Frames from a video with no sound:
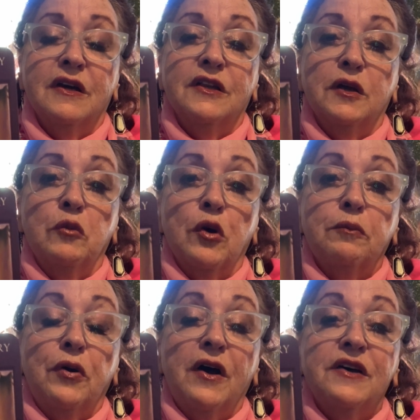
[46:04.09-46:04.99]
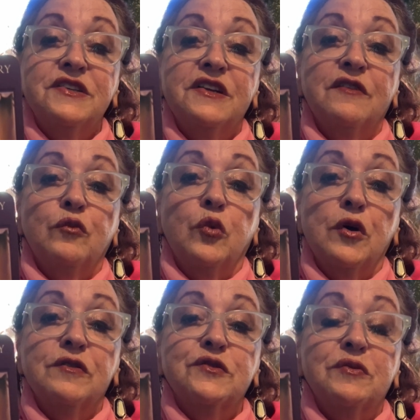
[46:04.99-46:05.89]
The more positive
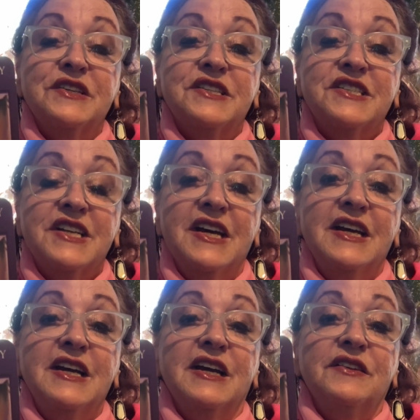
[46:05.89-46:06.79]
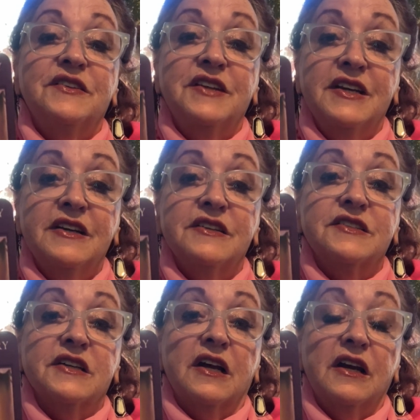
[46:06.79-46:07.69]
words we say and think as
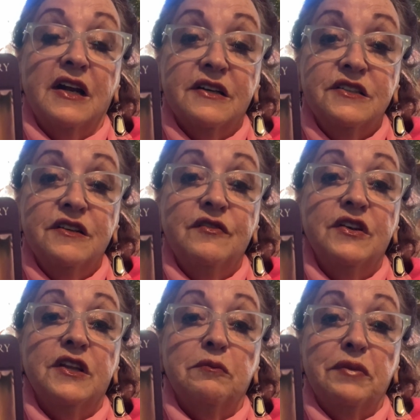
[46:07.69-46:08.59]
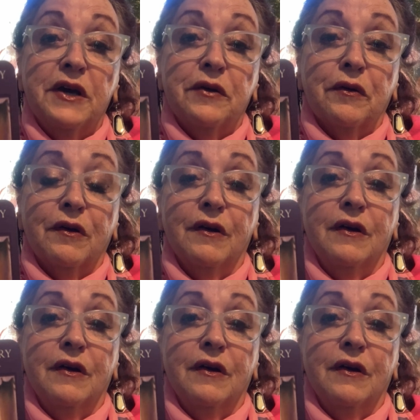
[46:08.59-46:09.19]
a collective, the better.